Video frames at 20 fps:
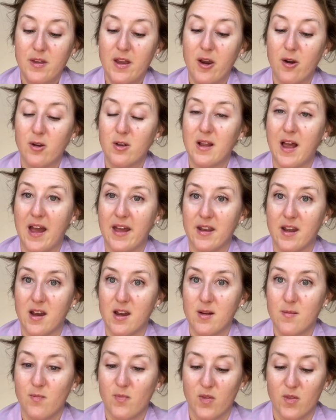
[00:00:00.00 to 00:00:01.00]

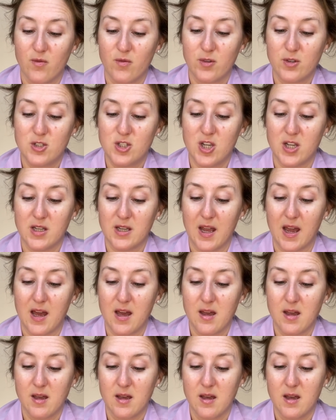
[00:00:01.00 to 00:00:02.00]
Carolina,
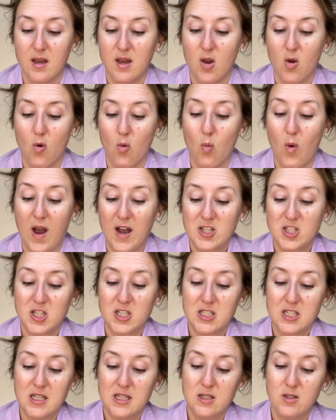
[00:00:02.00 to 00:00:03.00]
Virginia,
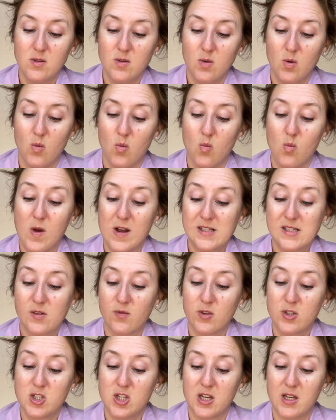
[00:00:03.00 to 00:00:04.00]
Washington, West
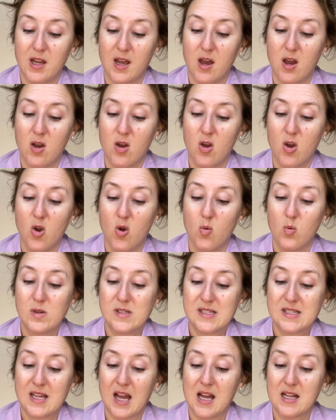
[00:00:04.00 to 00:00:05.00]
Virginia,
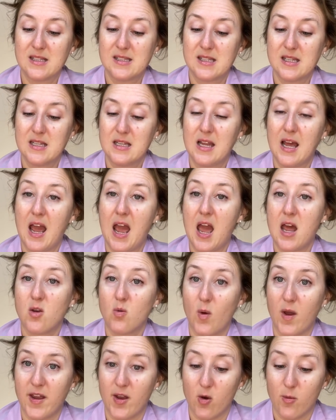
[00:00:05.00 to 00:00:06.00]
Wisconsin, and
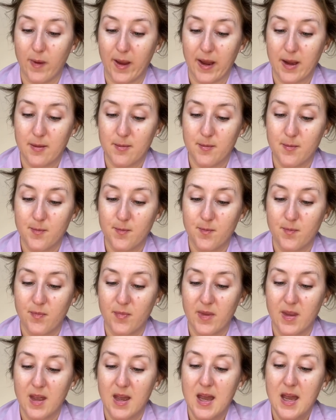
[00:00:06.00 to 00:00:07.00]
Wyoming.
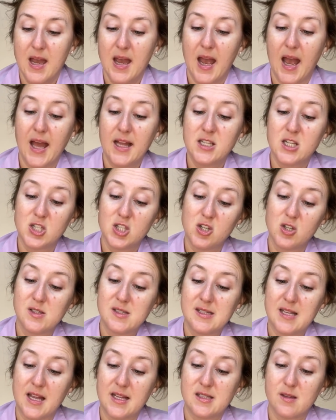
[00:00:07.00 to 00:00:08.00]
Additional
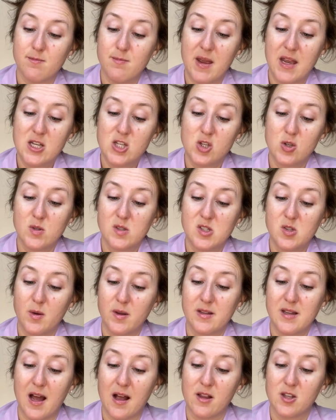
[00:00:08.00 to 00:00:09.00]
states may choose to
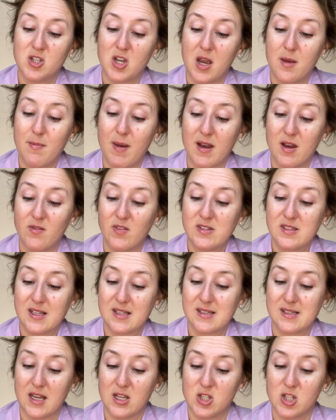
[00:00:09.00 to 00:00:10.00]
acknowledge a benefits
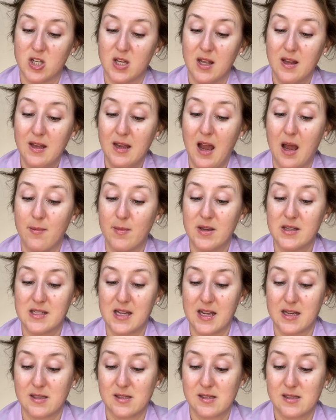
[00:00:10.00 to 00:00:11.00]
extension in the coming
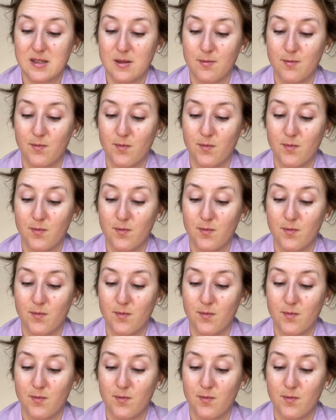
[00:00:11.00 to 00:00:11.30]
days.